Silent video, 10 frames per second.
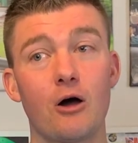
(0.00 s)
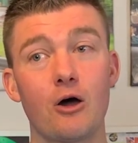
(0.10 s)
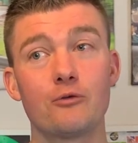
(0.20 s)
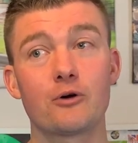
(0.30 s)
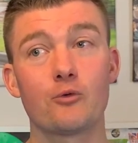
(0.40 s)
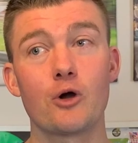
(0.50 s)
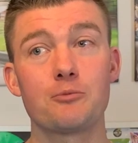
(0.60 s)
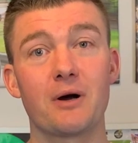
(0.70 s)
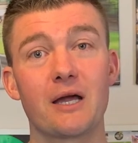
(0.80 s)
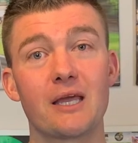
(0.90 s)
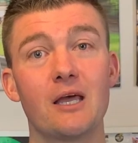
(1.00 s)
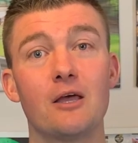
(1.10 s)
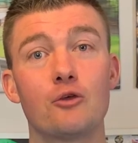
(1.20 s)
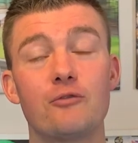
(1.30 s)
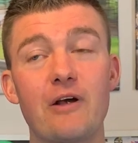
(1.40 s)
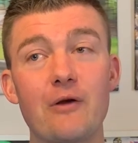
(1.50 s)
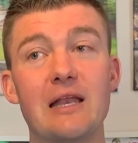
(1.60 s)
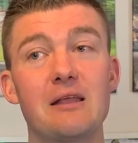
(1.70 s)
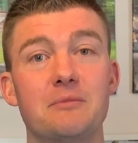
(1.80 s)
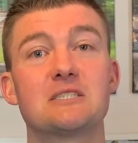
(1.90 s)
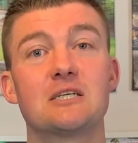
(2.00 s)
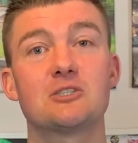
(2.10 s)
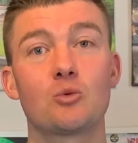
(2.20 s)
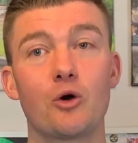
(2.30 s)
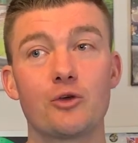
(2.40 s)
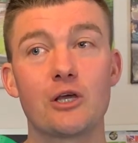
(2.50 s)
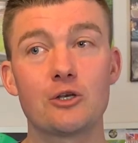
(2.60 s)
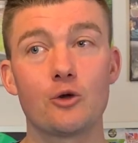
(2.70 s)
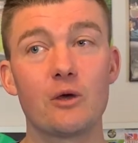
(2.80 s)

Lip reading: over a road bike, you're very limited to what you can do.